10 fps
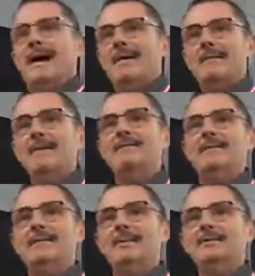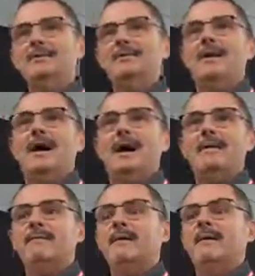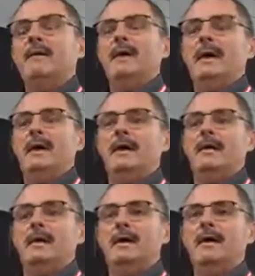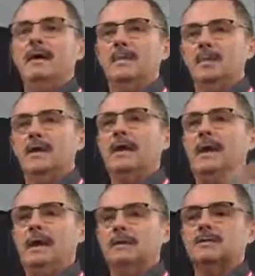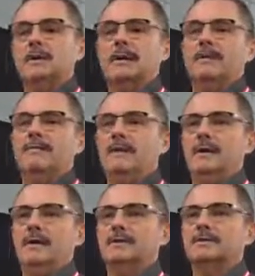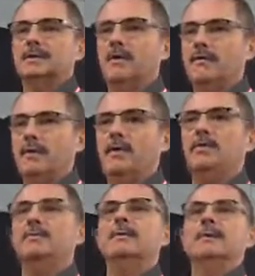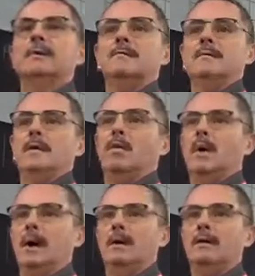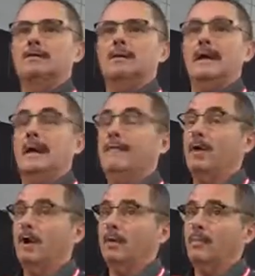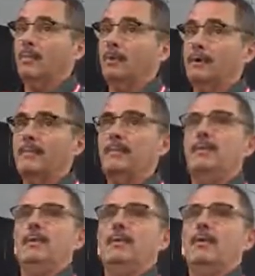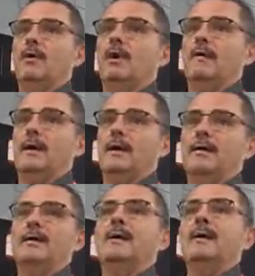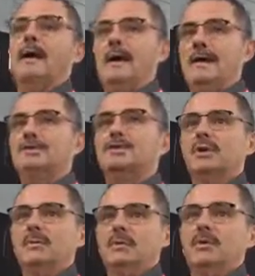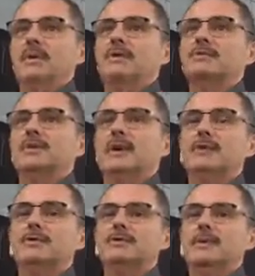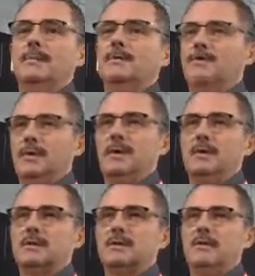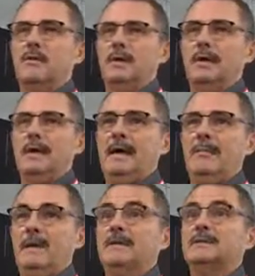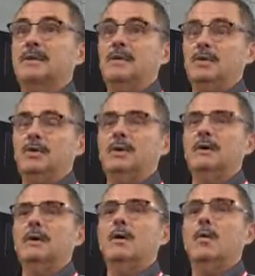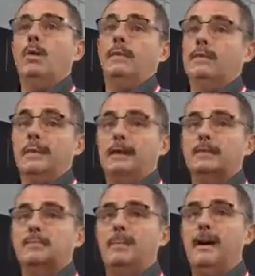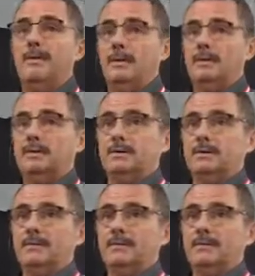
Live in a Bluetooth hive and can communicate via cell phone, via wireless, and have onboard computing. We will call that edge computing, so they can do some of the trending and stuff you want in a database in the unit with less battery usage.